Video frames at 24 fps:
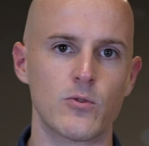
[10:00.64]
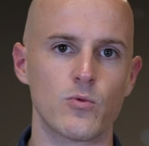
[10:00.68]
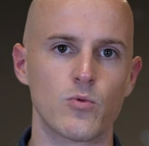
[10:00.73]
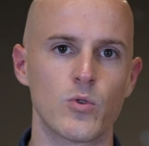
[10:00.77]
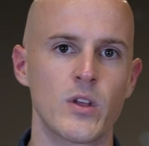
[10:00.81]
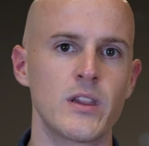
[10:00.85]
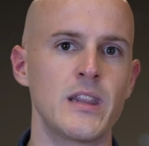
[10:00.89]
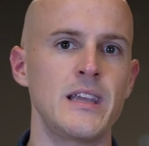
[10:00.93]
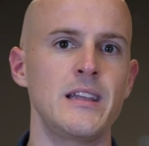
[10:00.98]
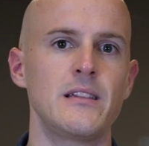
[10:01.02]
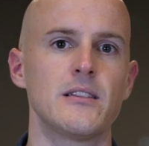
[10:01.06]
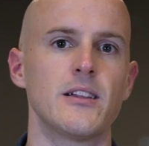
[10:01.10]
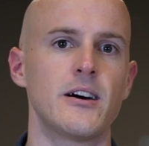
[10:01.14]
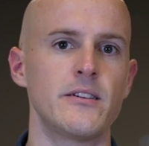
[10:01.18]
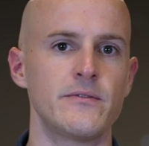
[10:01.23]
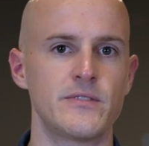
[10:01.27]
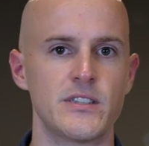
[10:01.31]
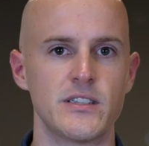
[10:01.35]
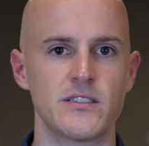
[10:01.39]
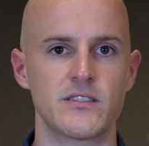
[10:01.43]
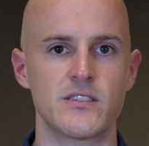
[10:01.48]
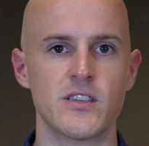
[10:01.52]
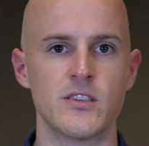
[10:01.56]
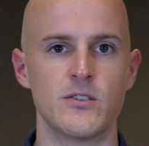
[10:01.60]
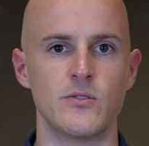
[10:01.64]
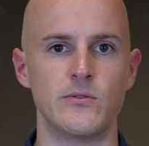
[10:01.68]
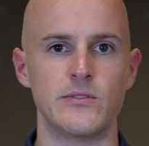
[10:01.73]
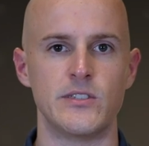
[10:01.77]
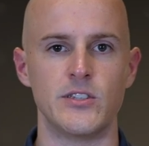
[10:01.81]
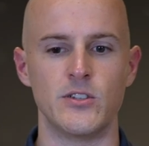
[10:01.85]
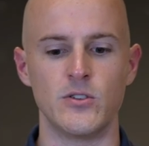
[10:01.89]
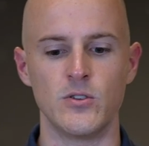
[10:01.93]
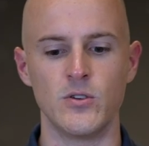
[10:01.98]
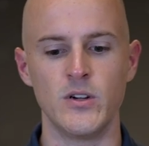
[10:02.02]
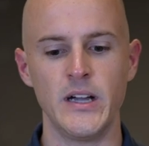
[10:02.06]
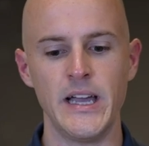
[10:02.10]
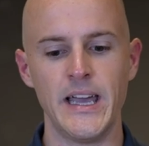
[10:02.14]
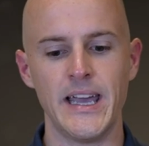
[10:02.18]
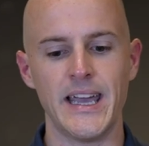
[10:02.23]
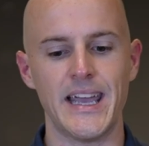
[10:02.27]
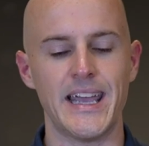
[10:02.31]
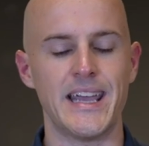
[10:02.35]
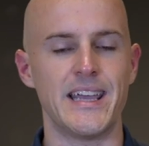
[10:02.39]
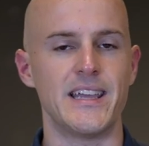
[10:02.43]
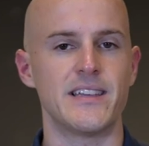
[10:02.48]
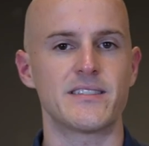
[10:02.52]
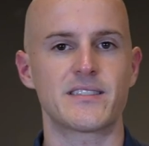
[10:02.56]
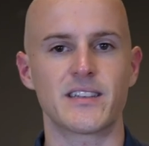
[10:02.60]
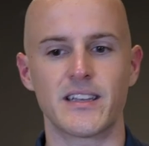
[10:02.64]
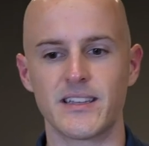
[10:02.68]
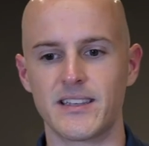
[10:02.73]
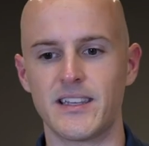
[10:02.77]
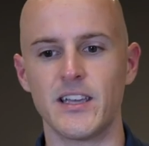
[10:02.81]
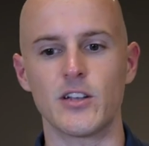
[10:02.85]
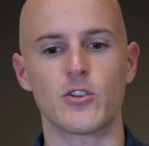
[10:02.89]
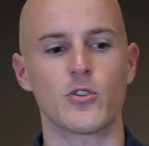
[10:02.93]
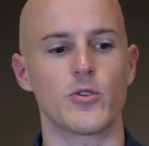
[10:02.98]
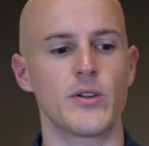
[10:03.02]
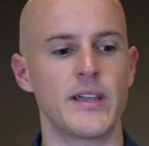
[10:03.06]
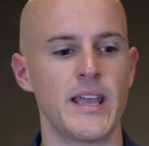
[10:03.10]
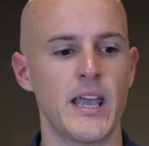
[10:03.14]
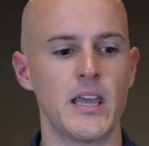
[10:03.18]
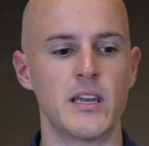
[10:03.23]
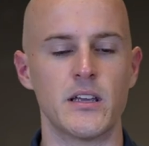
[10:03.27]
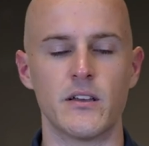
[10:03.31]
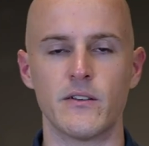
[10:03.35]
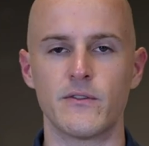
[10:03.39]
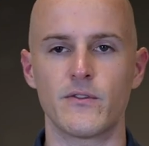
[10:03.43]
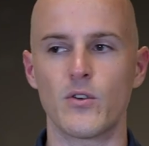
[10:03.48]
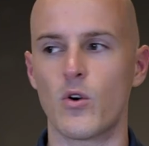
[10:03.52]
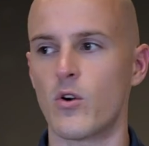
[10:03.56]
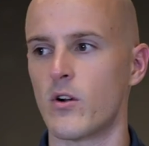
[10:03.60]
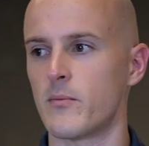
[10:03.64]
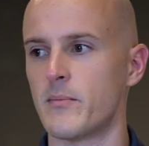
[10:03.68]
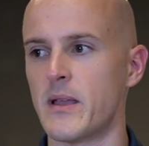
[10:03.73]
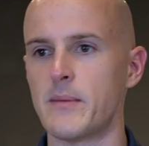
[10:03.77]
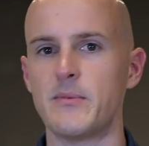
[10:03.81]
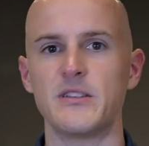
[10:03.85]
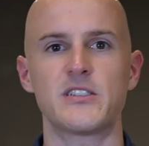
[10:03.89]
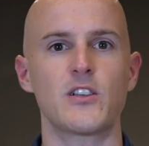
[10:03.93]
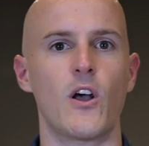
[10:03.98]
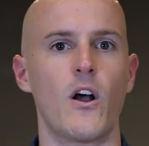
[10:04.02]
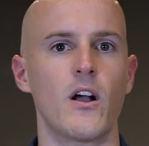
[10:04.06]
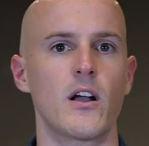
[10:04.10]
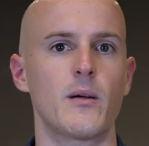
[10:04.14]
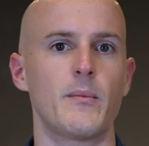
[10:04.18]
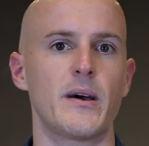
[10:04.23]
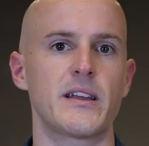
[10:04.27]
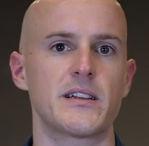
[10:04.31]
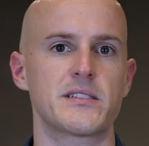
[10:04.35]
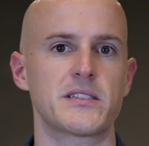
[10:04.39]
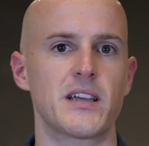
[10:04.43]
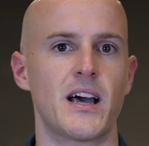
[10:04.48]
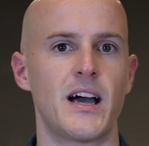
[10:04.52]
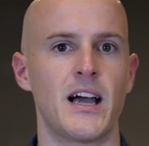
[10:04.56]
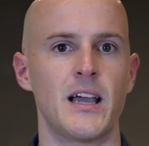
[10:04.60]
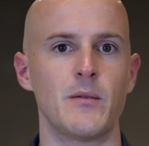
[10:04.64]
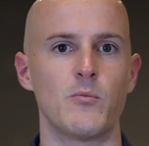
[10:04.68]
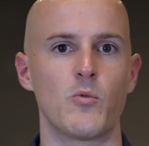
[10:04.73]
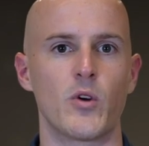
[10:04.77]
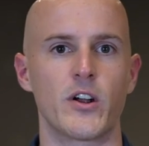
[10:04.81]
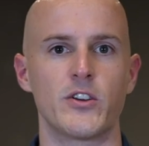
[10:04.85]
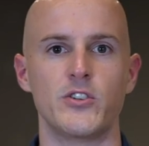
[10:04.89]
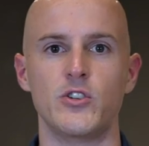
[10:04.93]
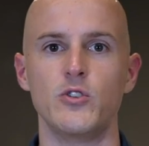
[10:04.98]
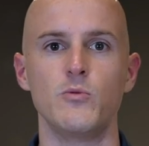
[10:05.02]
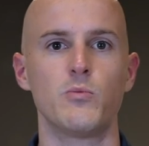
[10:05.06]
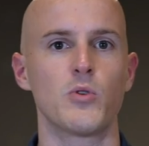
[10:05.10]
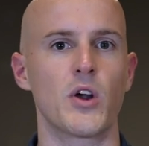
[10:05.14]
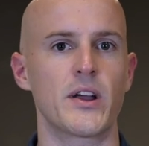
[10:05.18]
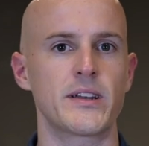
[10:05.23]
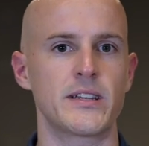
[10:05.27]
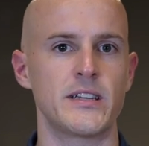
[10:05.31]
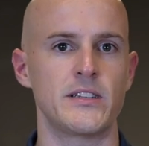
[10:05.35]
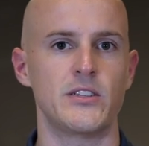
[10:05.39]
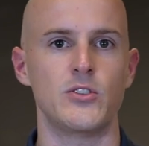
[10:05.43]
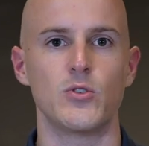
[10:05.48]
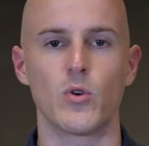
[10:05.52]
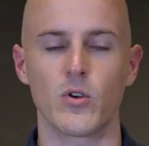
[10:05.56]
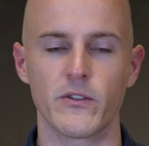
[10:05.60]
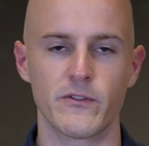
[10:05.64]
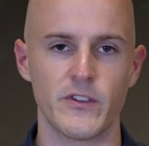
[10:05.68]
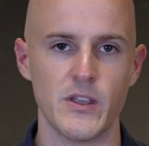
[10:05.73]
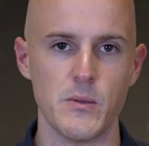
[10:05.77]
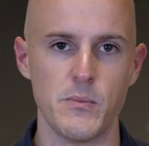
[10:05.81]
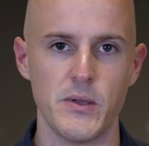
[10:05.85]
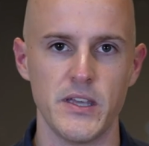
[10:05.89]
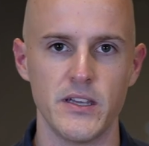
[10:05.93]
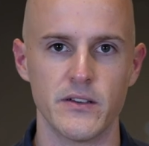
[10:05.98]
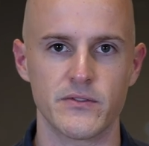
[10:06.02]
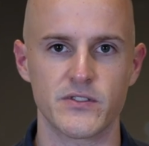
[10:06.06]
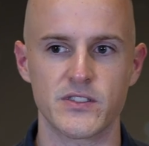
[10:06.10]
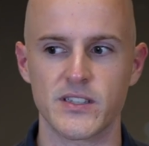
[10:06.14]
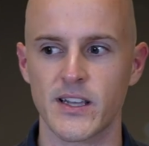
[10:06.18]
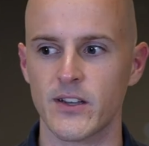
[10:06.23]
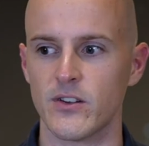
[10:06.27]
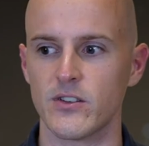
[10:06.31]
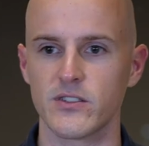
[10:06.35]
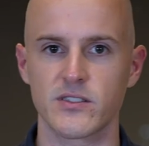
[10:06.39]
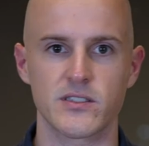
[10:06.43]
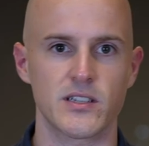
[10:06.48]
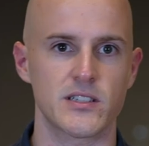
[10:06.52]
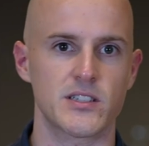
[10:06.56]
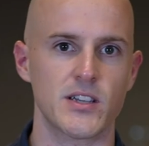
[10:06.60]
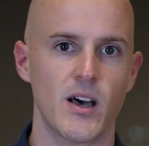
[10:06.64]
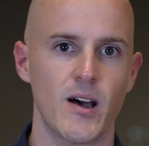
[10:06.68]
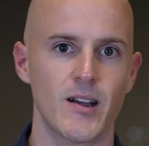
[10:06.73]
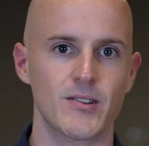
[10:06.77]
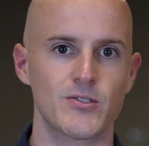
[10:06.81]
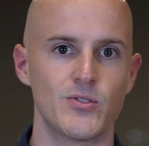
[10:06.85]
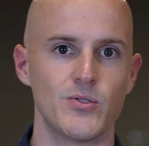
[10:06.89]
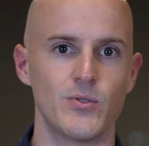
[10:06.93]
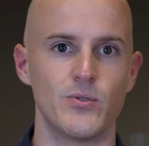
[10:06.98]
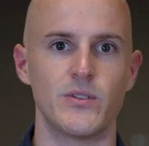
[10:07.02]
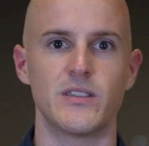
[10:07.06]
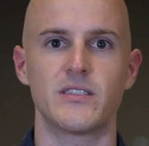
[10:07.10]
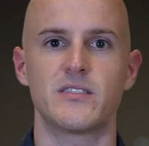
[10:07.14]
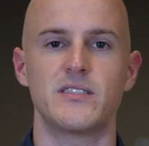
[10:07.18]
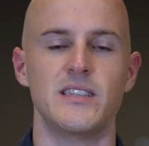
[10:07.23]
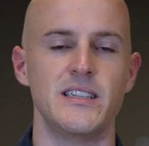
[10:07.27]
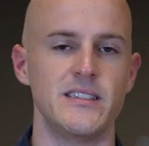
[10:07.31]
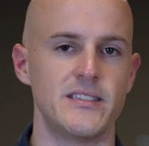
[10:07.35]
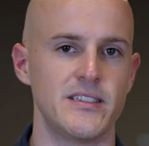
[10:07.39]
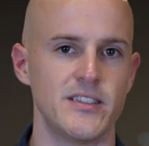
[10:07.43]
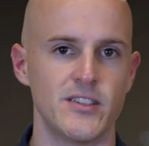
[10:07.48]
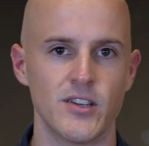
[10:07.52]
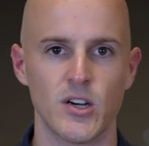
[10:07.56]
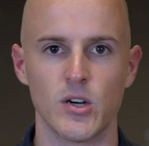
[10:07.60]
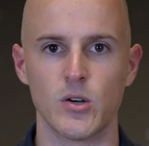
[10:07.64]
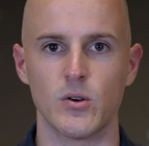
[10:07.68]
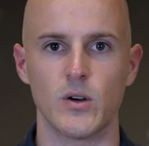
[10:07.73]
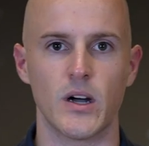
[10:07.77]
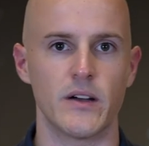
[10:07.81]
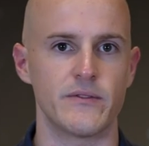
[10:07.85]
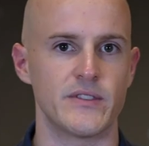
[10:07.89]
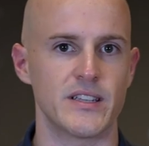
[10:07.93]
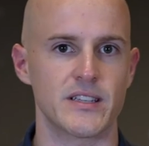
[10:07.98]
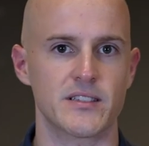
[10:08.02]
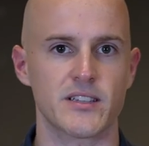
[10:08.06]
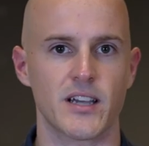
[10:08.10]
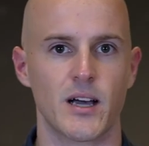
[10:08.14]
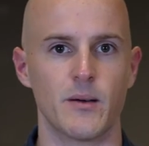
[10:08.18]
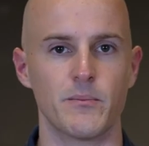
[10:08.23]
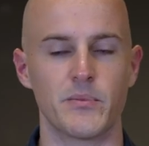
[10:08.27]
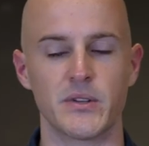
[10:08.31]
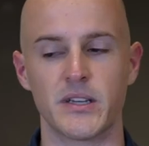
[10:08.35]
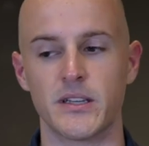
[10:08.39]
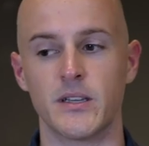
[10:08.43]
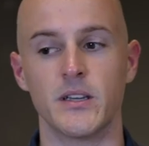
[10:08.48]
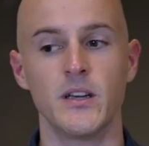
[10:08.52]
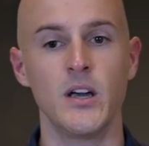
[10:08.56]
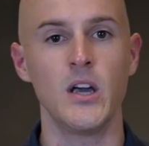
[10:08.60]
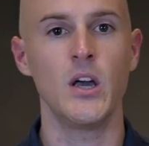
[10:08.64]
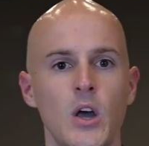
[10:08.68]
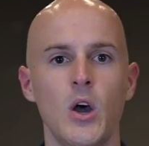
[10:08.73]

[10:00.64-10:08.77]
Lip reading: really love to see you do is get creative, or maybe talk about a time where you brought in your VP of sales to talk to the CTO of this company,